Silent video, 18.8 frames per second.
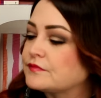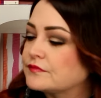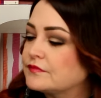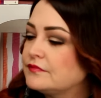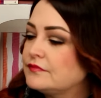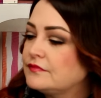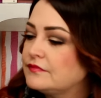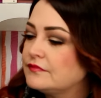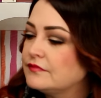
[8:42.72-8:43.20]

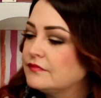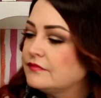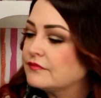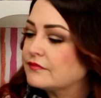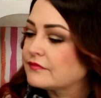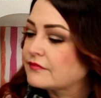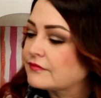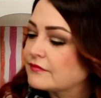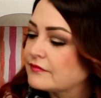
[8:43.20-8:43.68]

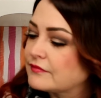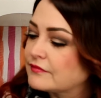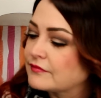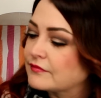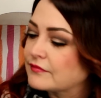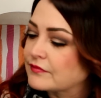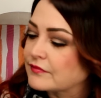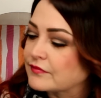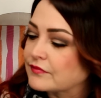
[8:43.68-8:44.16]

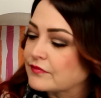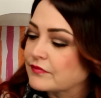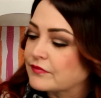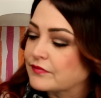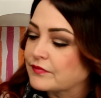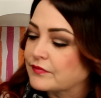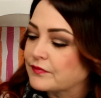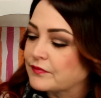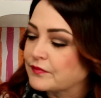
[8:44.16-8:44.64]

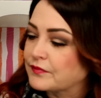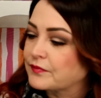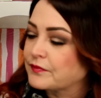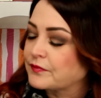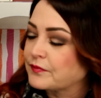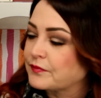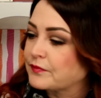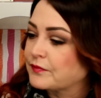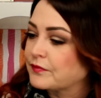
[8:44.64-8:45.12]

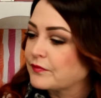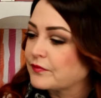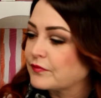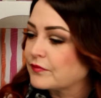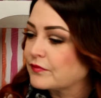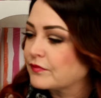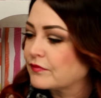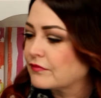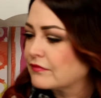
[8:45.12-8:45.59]

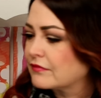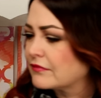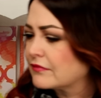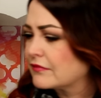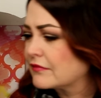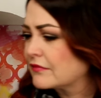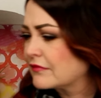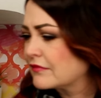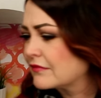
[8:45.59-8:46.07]

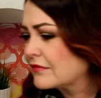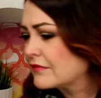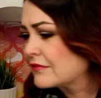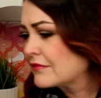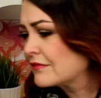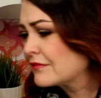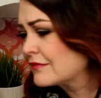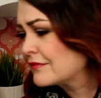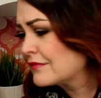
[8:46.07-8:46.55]

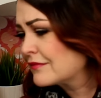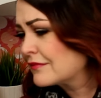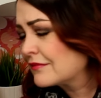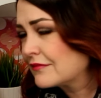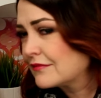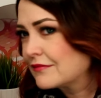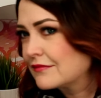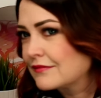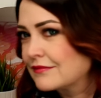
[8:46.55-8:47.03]

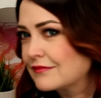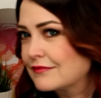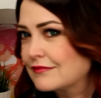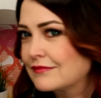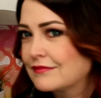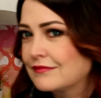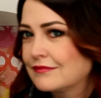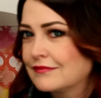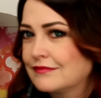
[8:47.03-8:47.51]

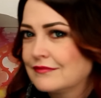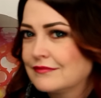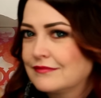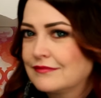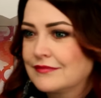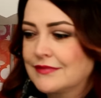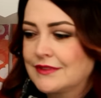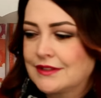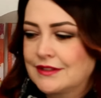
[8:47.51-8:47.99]

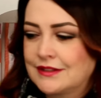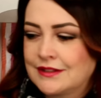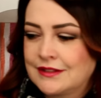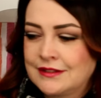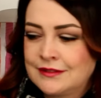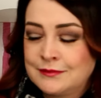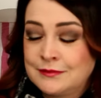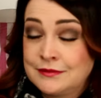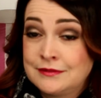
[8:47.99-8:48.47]

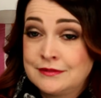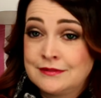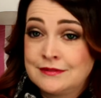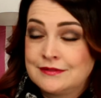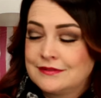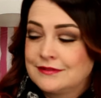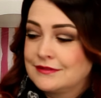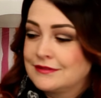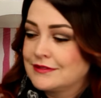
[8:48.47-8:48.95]

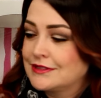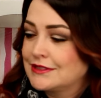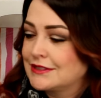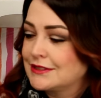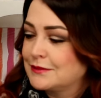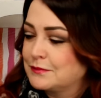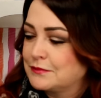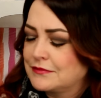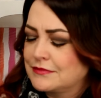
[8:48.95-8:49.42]

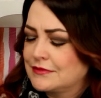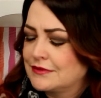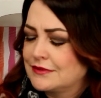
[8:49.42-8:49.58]
The person shown says nothing.